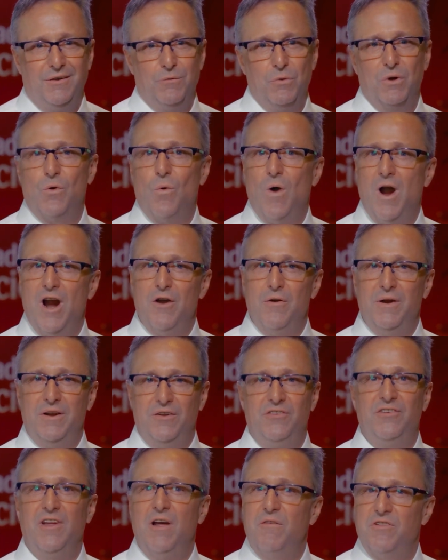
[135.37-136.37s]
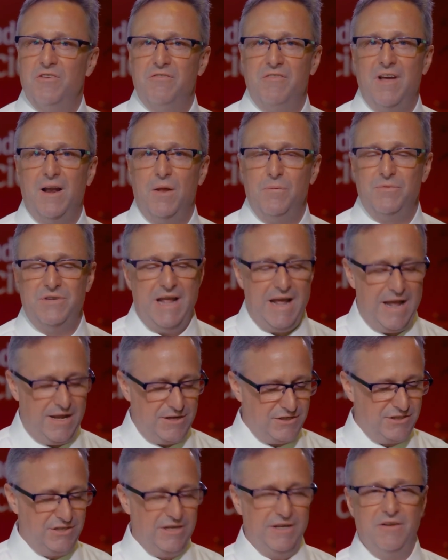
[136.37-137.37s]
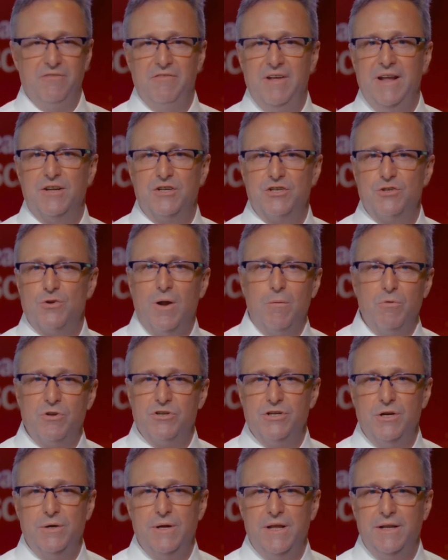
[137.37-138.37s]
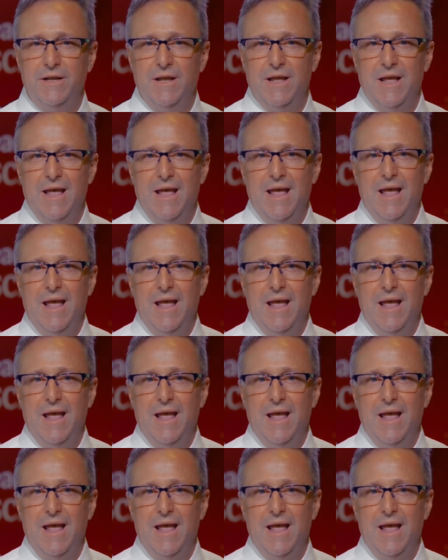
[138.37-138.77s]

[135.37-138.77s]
requiring self-developed tests and advanced troubleshooting,